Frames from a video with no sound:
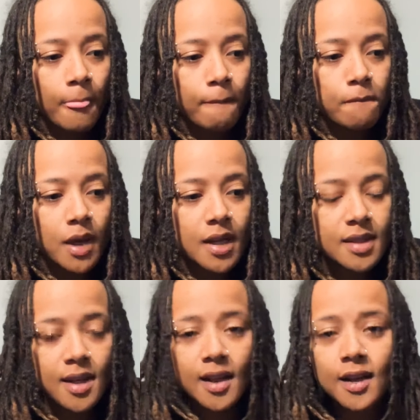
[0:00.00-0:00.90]

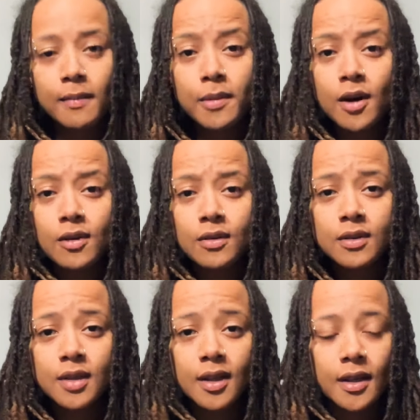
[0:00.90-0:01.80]
meditating about
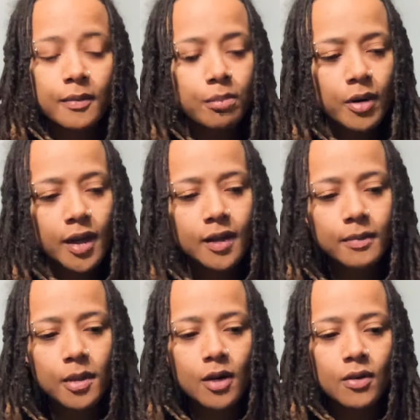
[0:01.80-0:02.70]
and praying
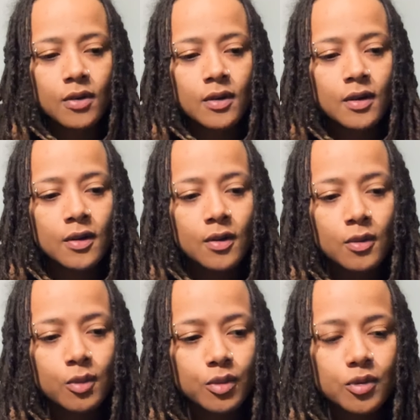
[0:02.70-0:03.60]
about
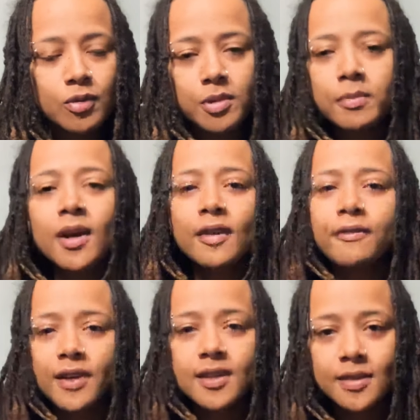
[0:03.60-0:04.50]
will soon be
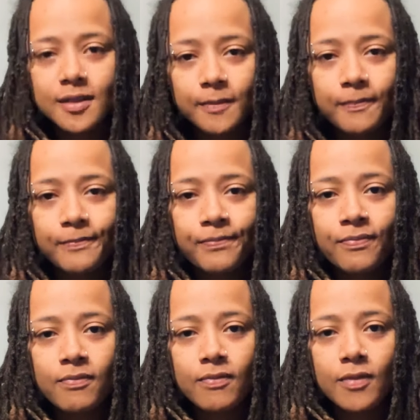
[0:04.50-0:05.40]
manifested,
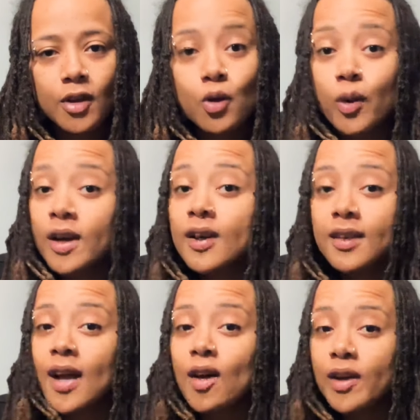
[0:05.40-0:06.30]
quicker
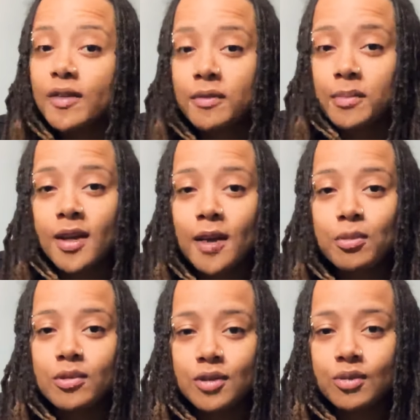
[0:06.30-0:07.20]
than I'll even be
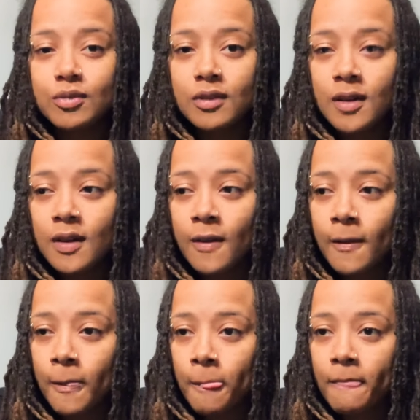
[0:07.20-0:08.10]
able to
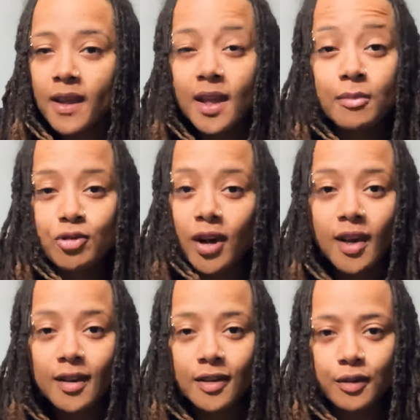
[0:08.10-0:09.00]
keep
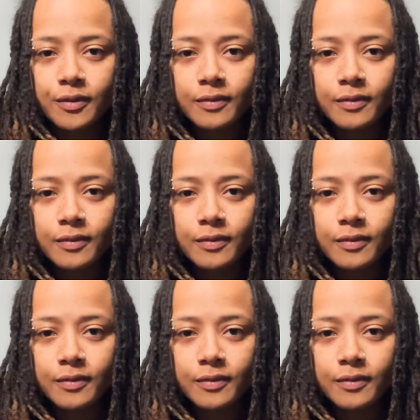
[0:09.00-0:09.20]
track of.